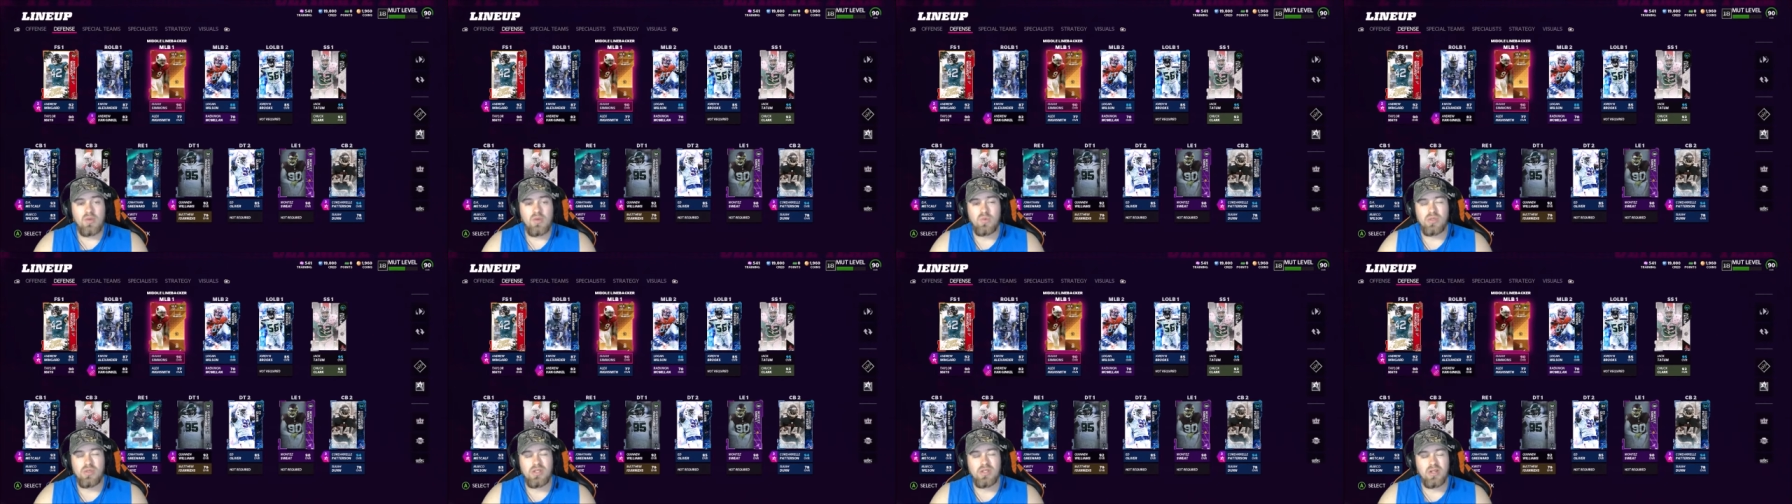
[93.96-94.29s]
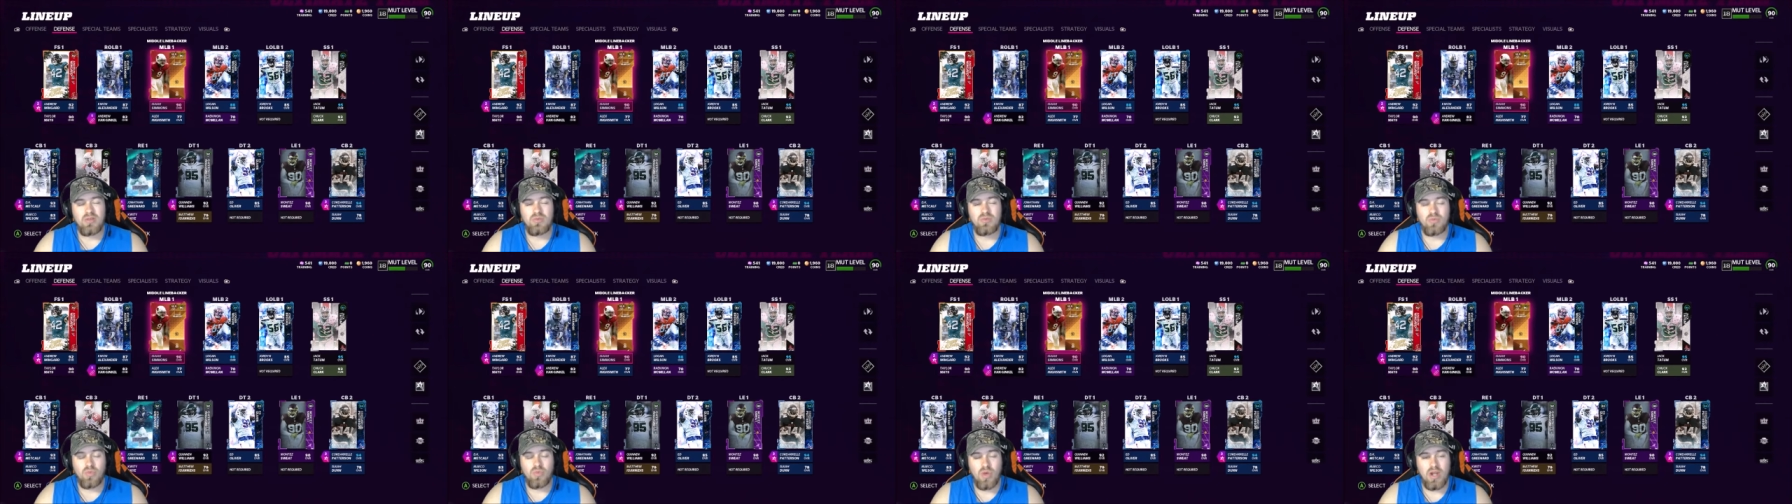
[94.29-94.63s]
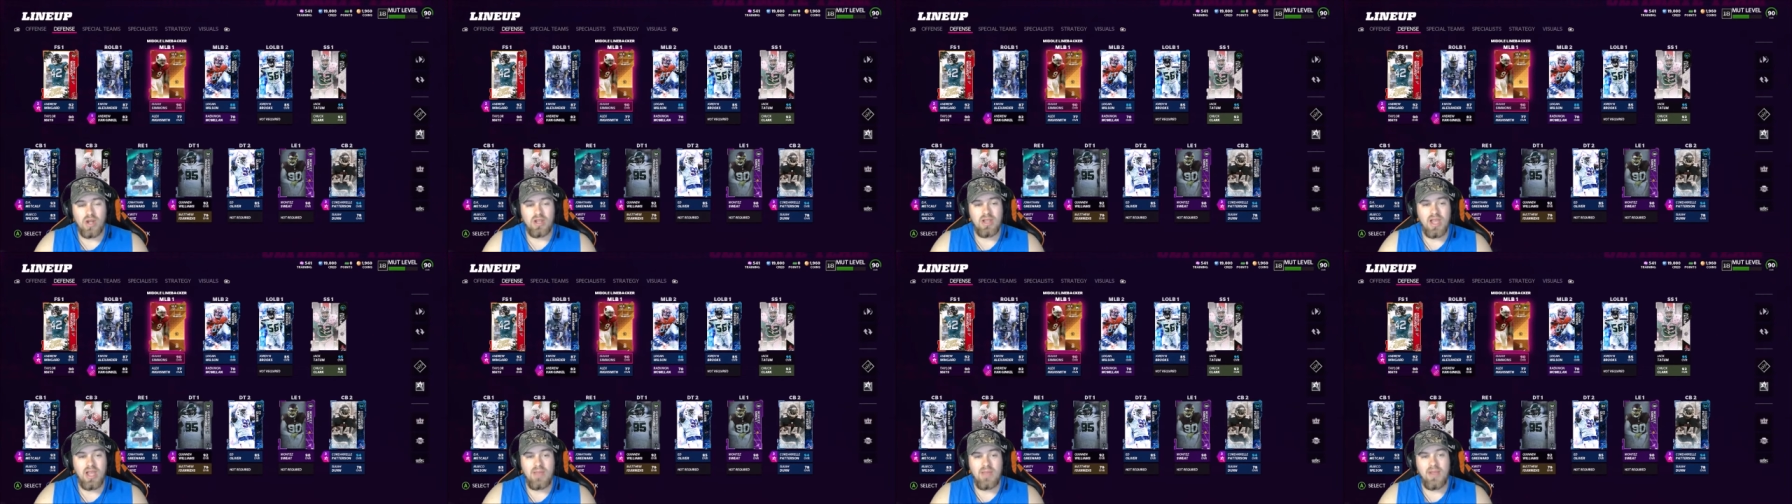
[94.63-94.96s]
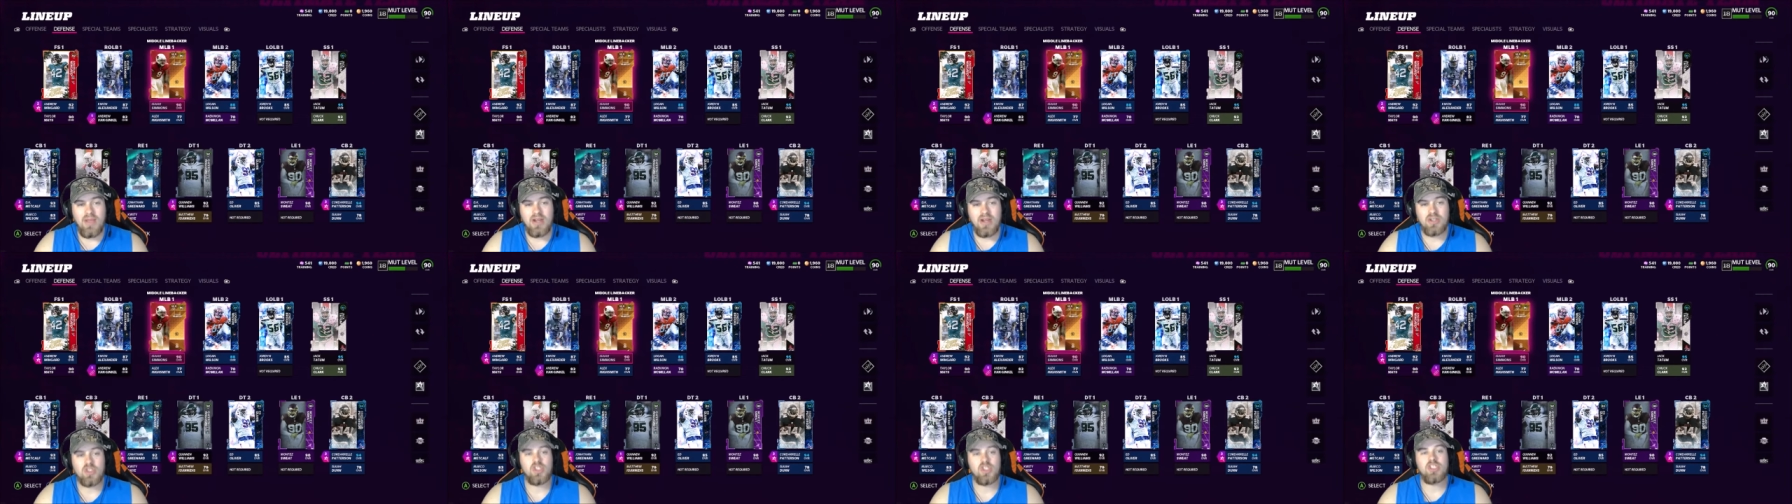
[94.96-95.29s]
We don't run
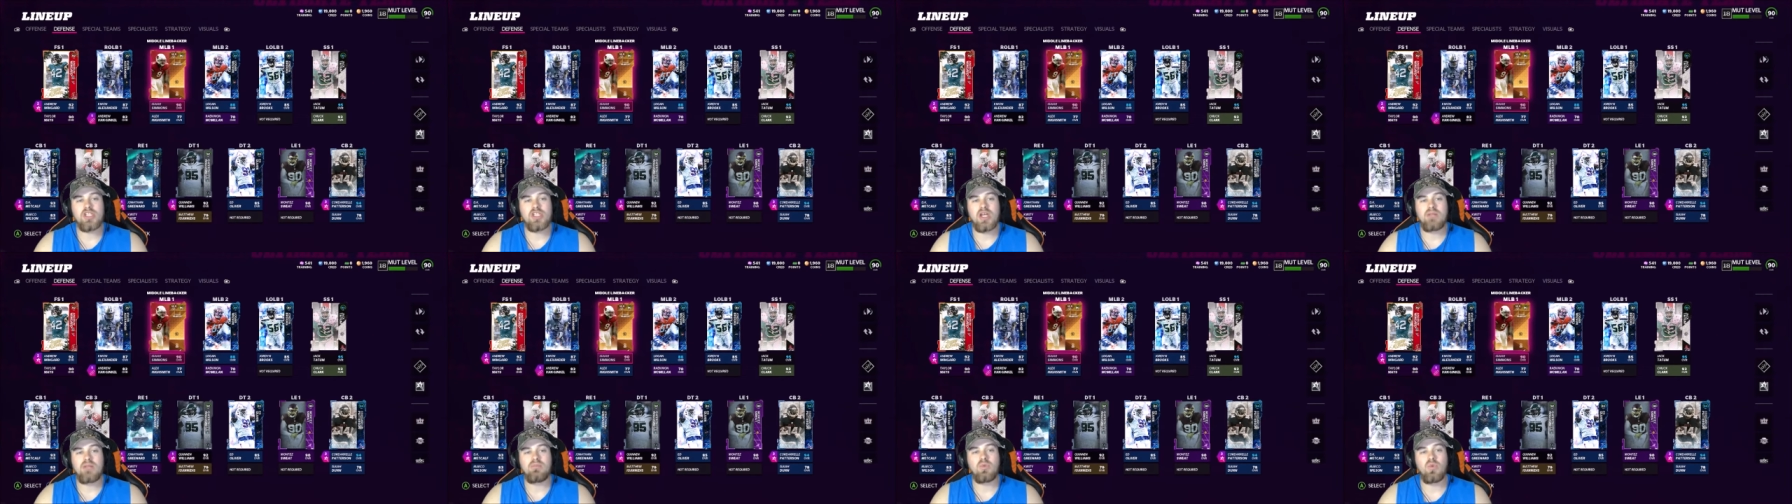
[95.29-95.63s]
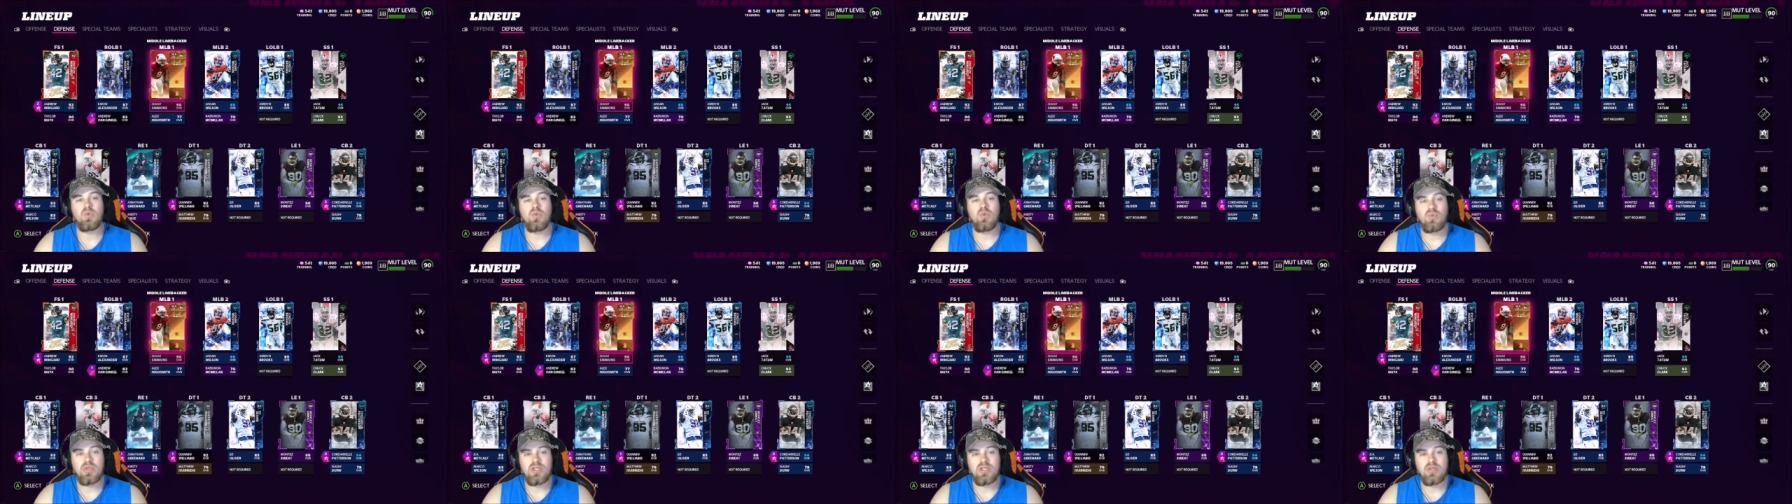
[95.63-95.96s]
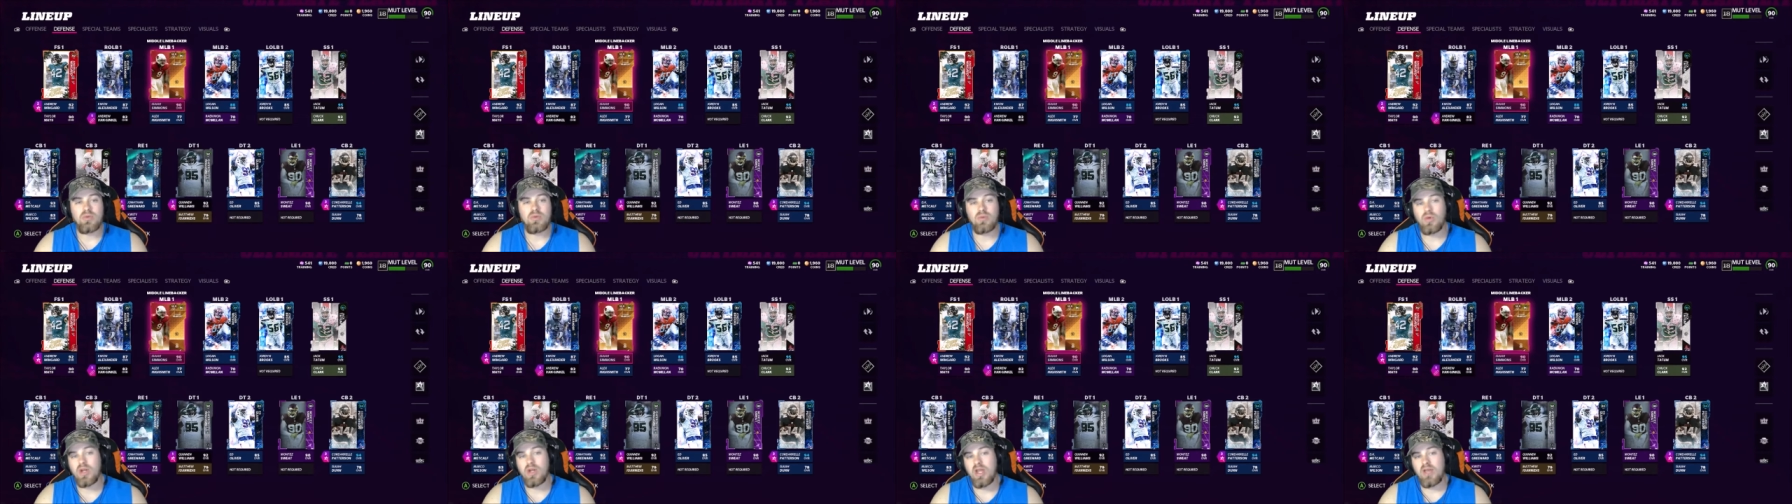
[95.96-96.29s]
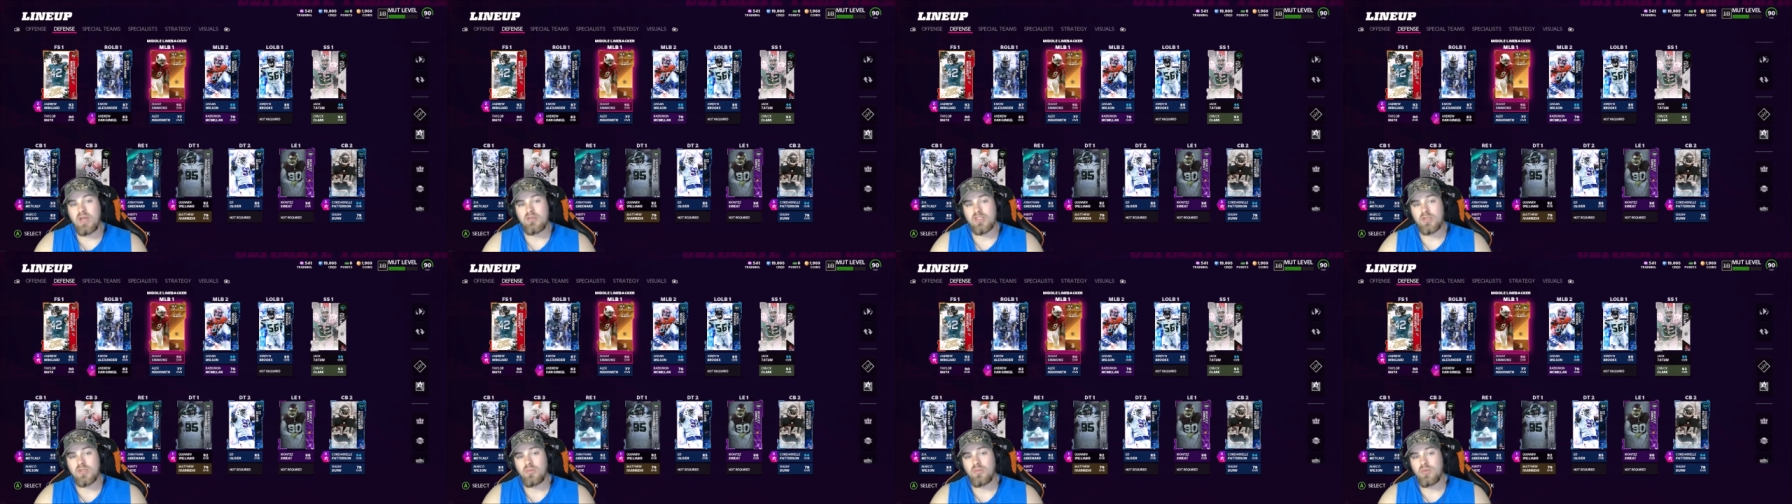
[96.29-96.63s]
linebackers a ton, but when we do, we want to
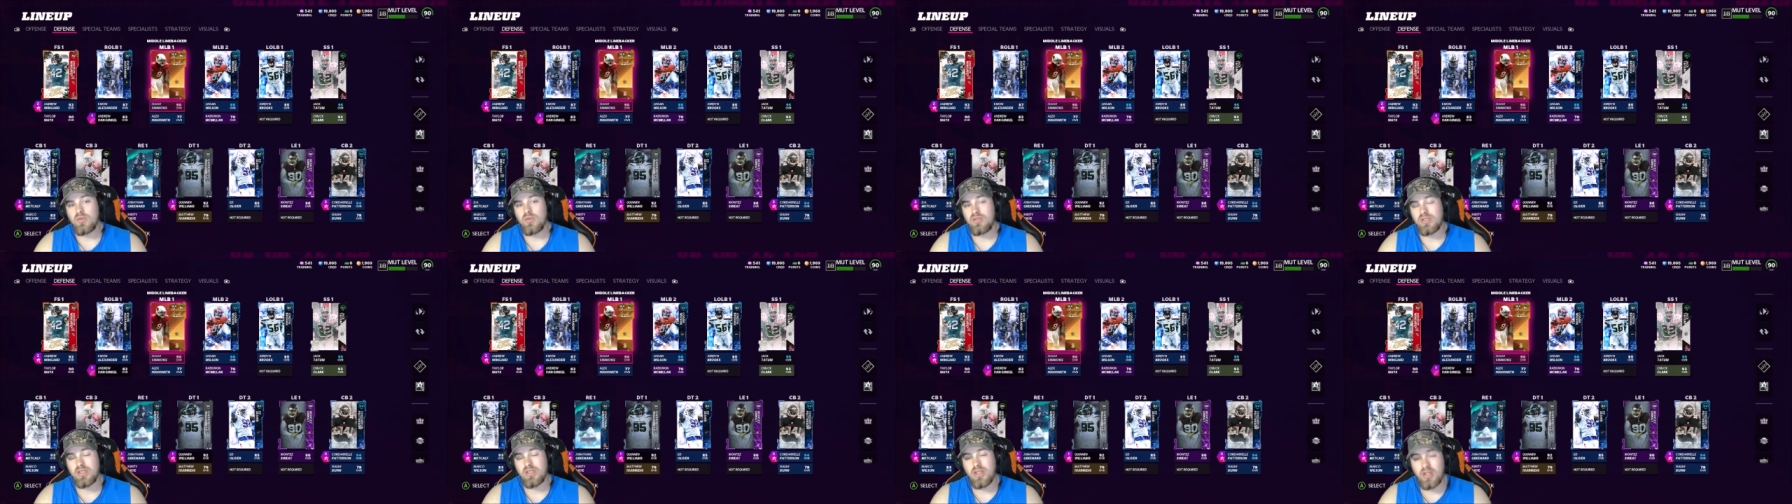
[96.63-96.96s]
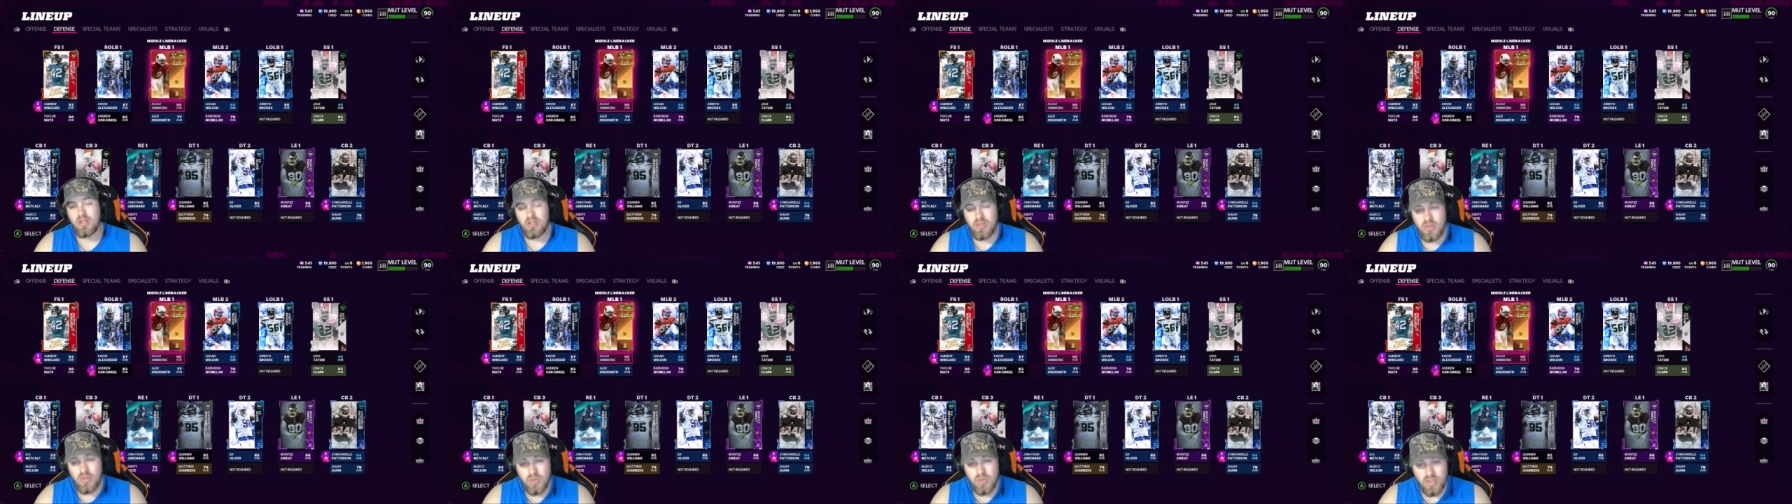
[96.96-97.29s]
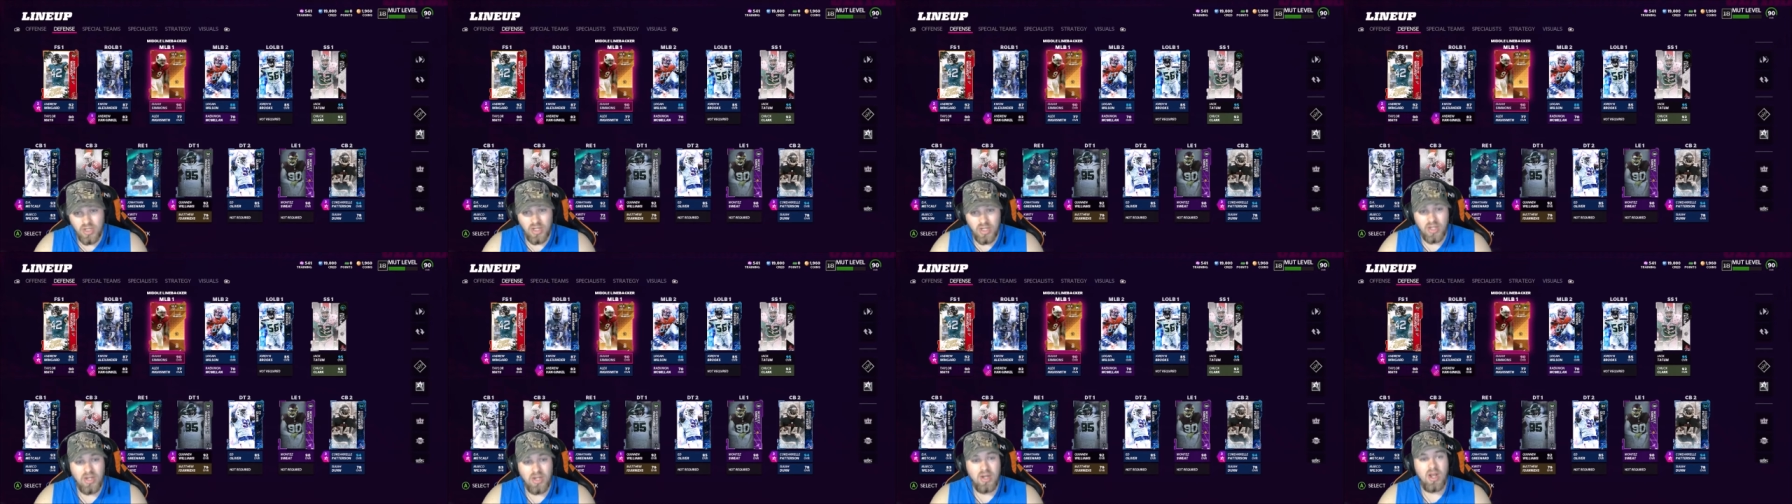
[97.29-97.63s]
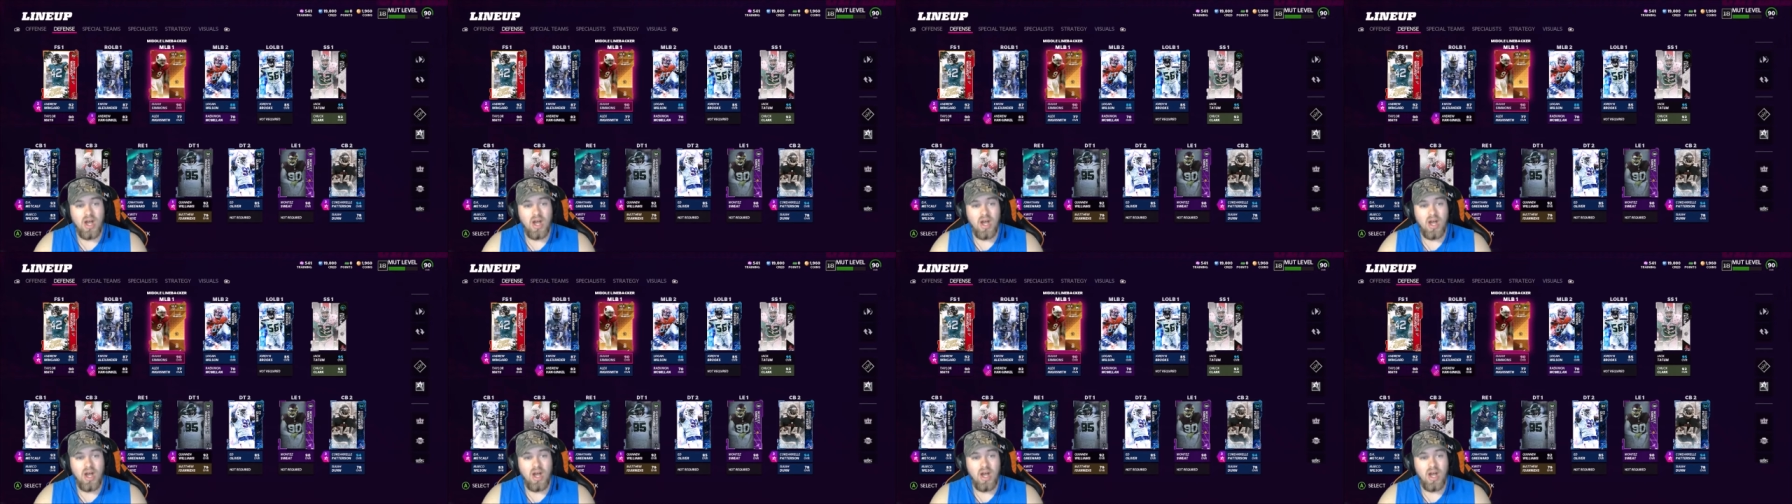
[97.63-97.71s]
have someone who's a good user.